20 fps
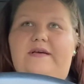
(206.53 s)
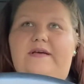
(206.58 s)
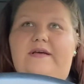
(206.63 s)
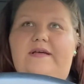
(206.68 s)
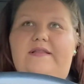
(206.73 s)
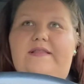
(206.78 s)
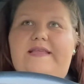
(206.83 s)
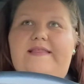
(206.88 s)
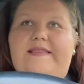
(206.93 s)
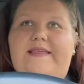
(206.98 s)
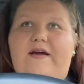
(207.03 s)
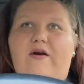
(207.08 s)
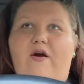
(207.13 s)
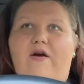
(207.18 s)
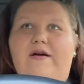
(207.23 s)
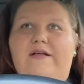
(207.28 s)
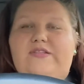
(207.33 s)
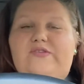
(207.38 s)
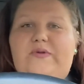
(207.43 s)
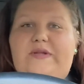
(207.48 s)
think they call
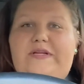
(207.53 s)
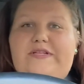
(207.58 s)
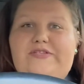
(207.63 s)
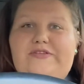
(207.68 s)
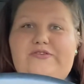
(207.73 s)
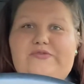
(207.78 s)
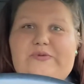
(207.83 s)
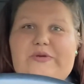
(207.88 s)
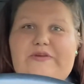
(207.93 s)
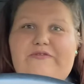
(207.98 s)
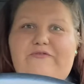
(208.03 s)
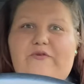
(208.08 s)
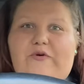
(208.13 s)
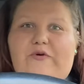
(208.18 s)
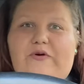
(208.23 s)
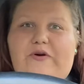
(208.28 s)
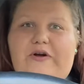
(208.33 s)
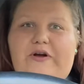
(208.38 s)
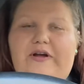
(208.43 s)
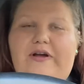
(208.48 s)
it 22,
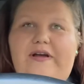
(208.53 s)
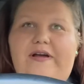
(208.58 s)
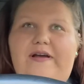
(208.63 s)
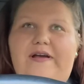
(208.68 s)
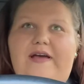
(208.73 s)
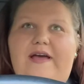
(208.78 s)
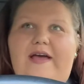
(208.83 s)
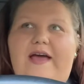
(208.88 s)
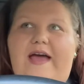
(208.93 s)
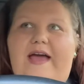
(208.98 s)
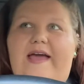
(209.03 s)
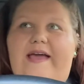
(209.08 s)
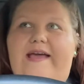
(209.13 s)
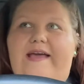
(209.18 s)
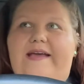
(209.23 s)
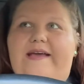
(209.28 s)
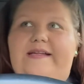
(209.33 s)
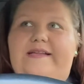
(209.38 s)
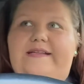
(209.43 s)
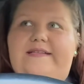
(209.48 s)
24.
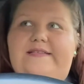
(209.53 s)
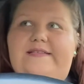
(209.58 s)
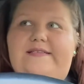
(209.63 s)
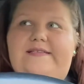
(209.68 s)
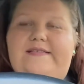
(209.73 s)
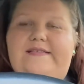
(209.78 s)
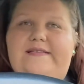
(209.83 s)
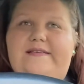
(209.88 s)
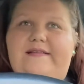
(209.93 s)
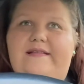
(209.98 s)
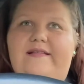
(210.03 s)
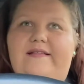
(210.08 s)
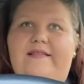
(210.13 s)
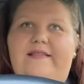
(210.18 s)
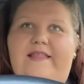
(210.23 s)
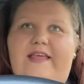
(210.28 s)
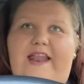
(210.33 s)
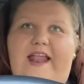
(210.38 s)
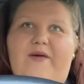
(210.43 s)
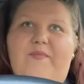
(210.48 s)
And
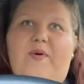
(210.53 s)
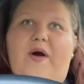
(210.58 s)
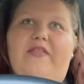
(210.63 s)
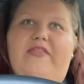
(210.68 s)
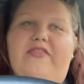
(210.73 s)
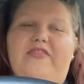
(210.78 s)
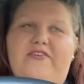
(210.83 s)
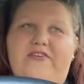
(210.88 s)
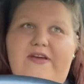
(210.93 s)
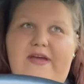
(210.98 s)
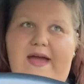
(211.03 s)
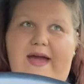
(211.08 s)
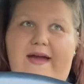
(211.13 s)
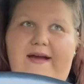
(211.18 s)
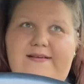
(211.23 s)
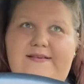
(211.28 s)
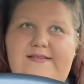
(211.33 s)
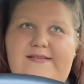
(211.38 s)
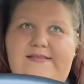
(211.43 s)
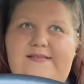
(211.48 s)
then I bought
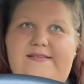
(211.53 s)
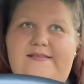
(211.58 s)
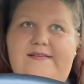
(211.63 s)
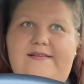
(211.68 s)
3X.